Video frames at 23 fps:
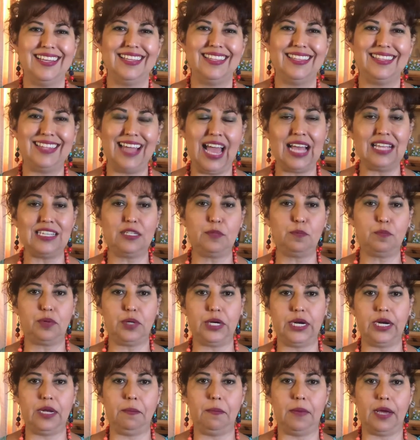That's
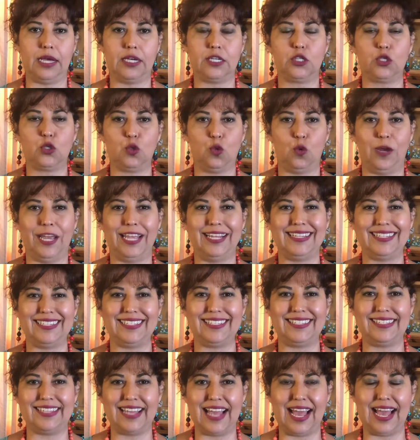pretty much when the
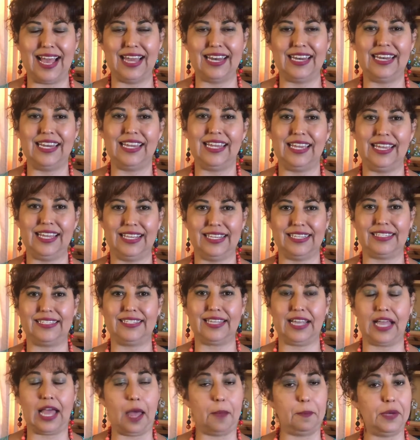sun is
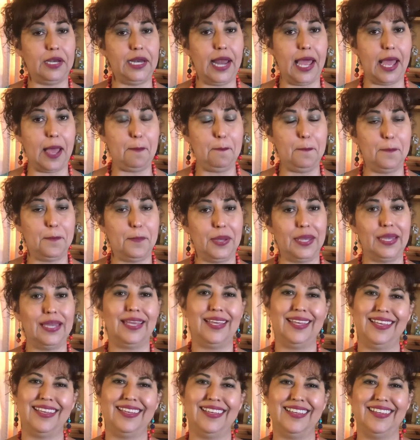coming up
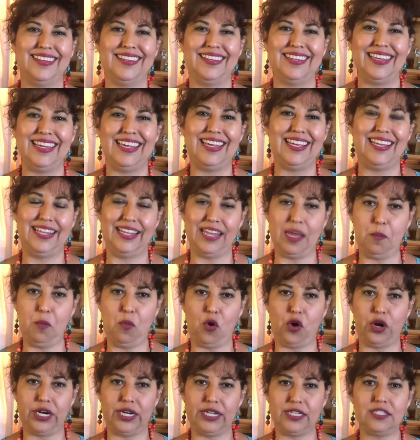in the
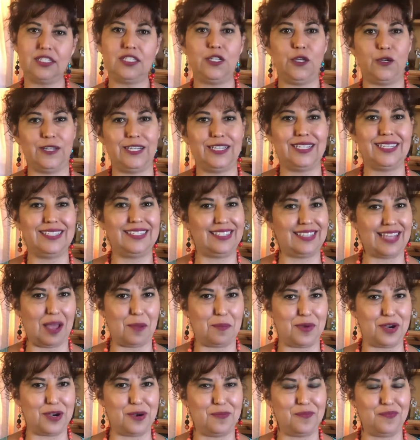mornings during the
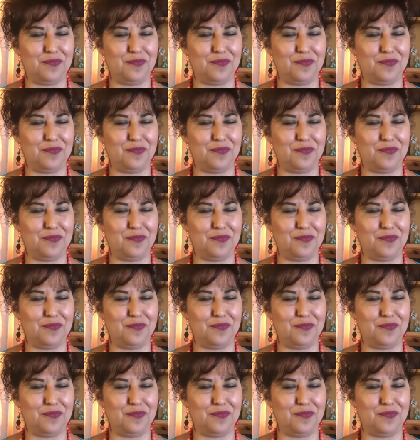summer.